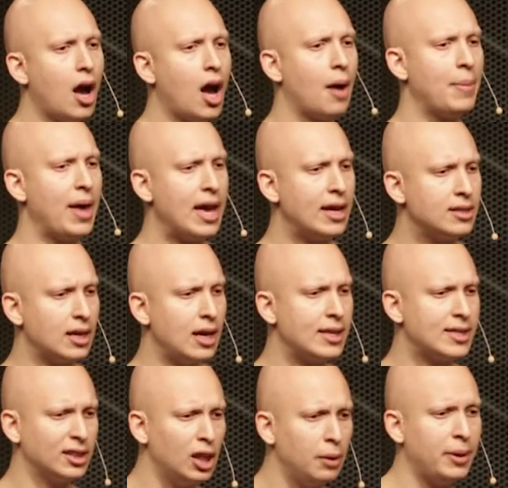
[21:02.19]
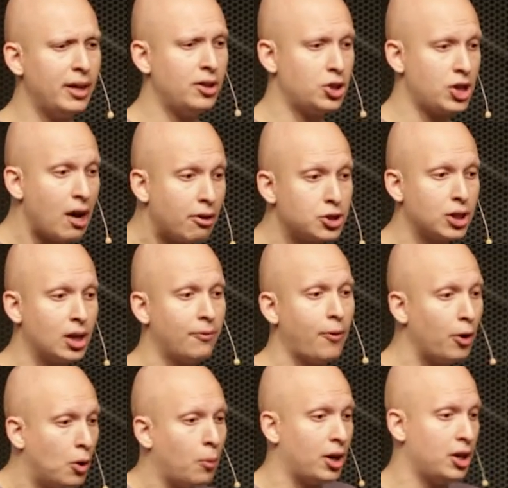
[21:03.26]
And it's a little bit challenging
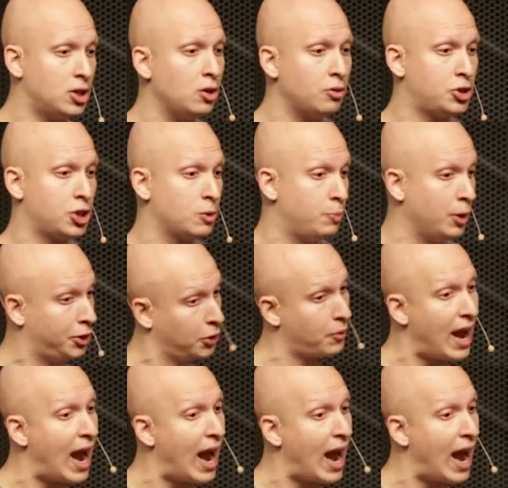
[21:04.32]
if all you want to do is just build a